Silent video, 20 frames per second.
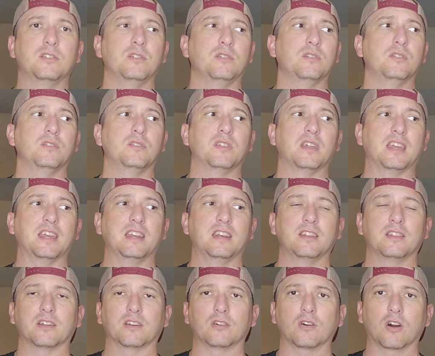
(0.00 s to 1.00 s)
to the
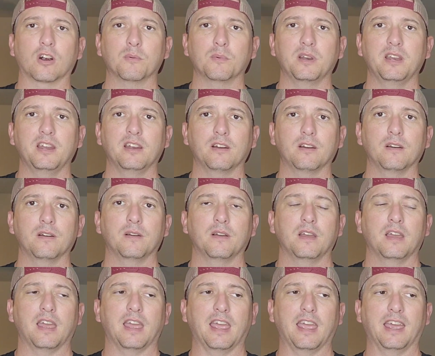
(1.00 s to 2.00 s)
end of the carbon here,
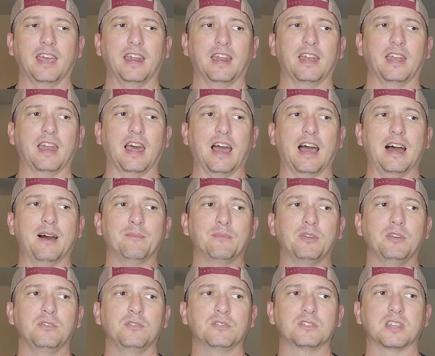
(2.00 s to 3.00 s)
and I'm
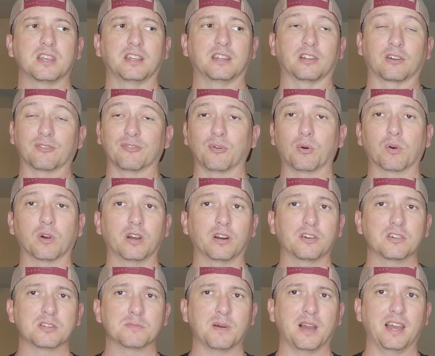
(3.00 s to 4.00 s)
using their
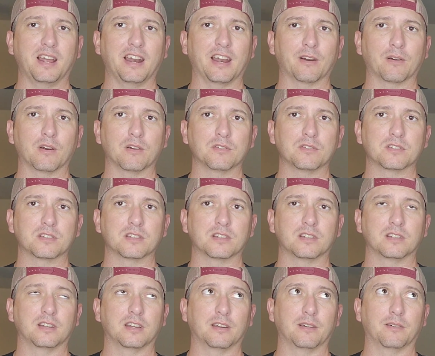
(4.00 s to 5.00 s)
400 spine arrows
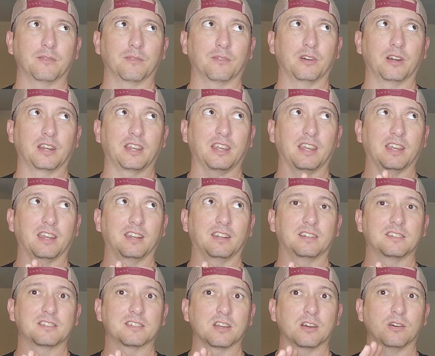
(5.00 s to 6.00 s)

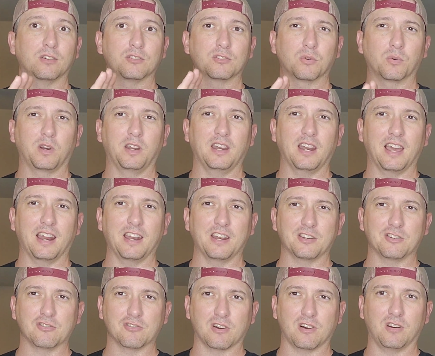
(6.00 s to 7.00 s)
again. So
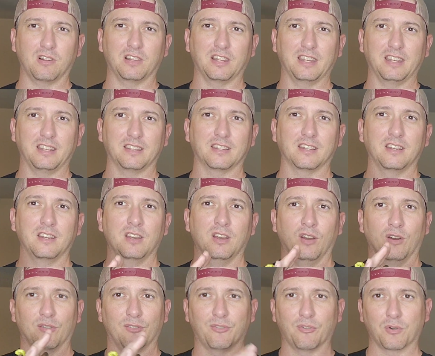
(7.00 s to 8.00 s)
29-inch draw length,
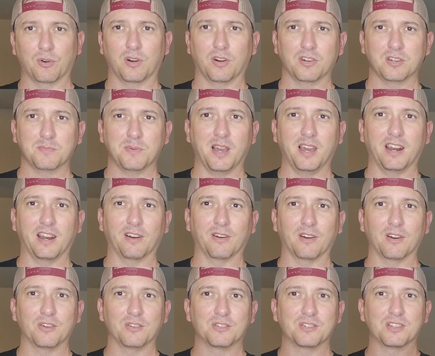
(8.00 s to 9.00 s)
400 spine
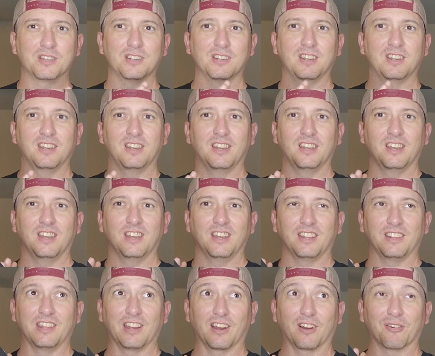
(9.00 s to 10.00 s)
arrows.
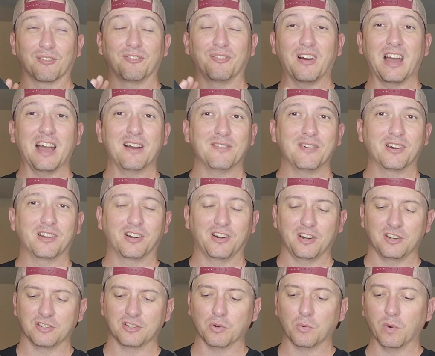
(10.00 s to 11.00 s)
They're
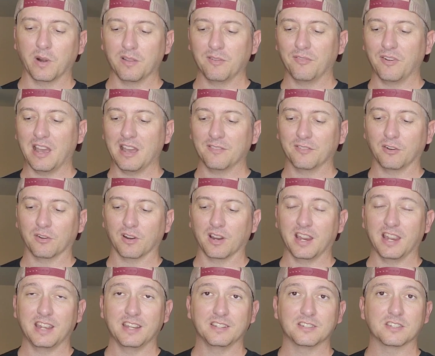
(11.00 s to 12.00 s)
525
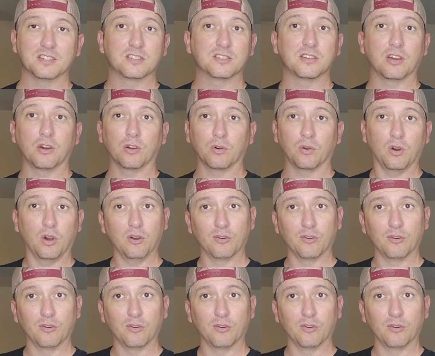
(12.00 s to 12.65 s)
grains total